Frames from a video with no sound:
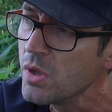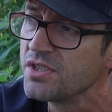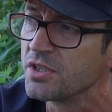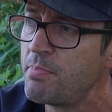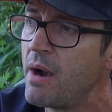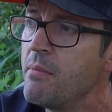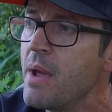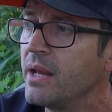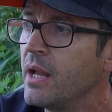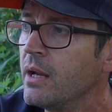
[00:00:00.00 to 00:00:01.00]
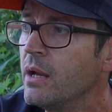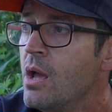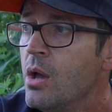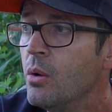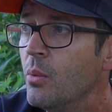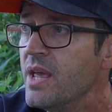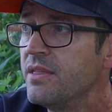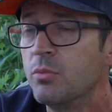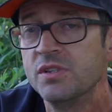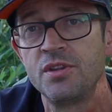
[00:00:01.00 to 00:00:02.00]
I was experimenting
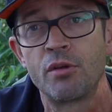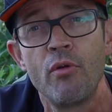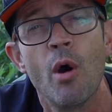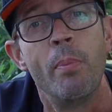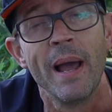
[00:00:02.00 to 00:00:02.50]
with was the krill